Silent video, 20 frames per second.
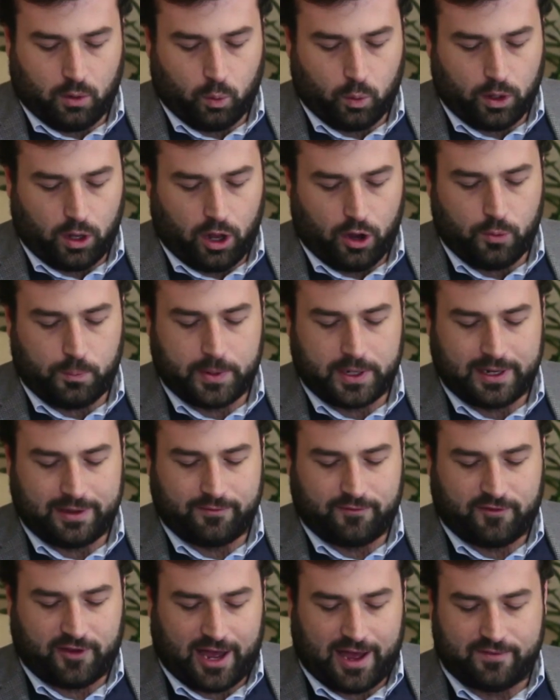will open
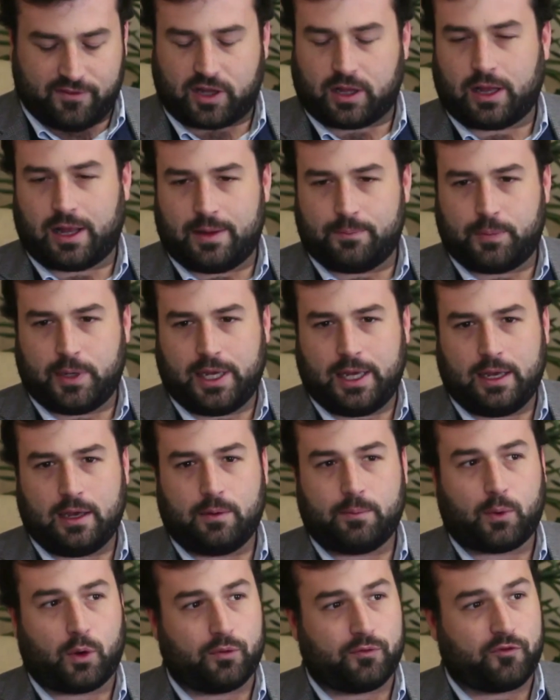at five o'clock p
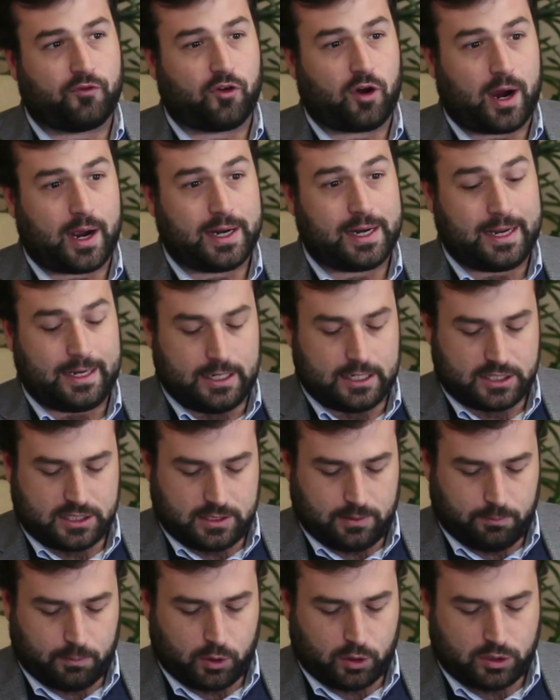m on Friday,
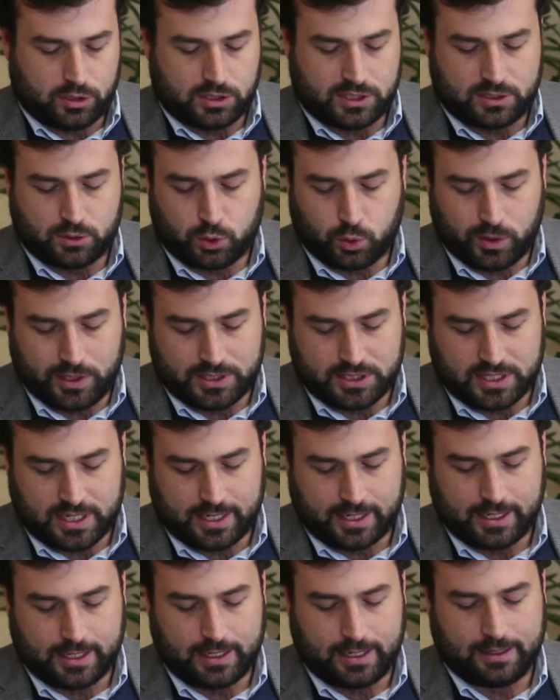December
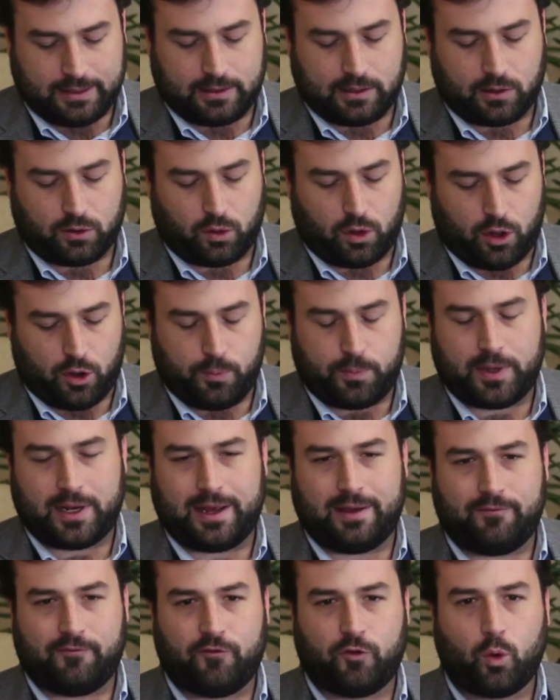twenty-second, and then they'll open
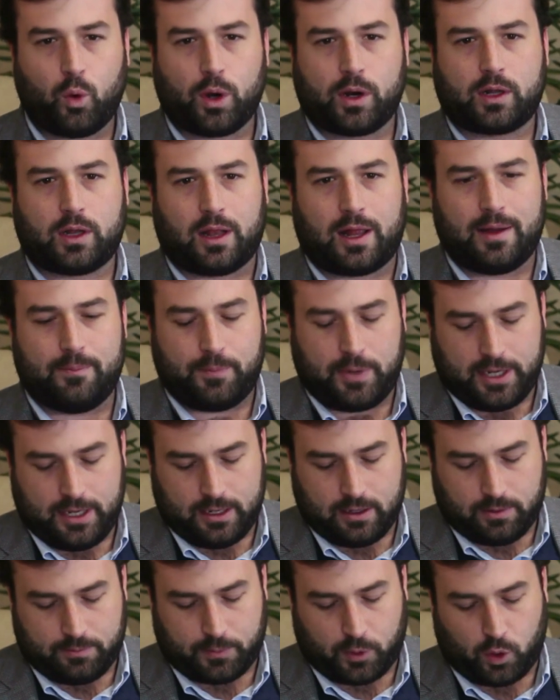at four o'clock p
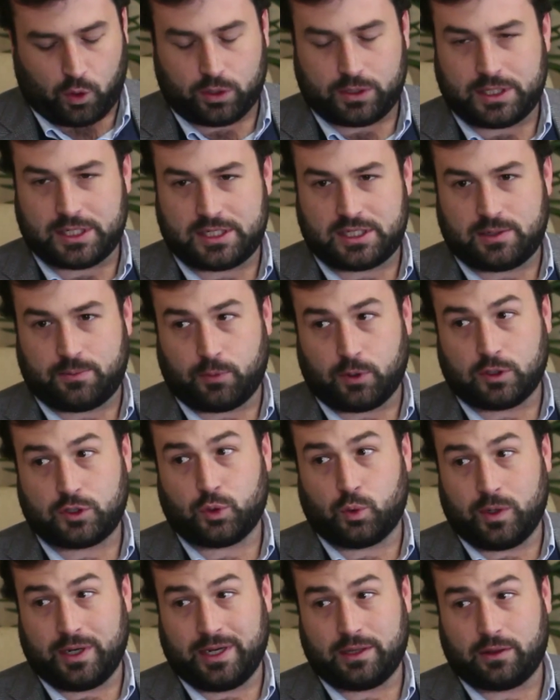m on December
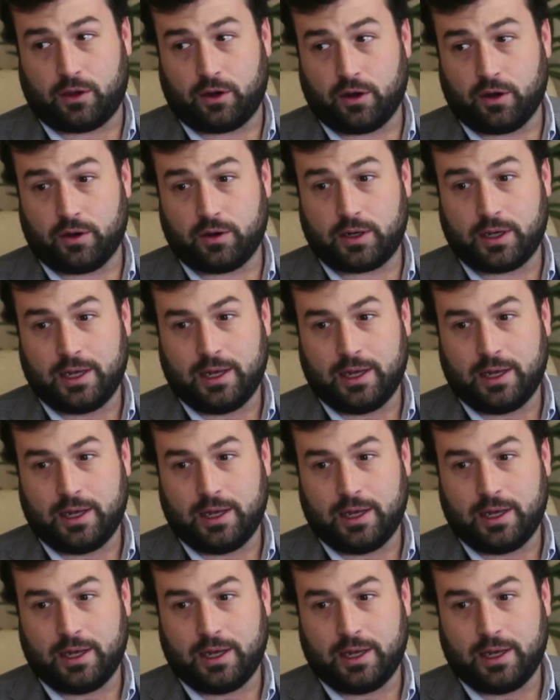twenty-third.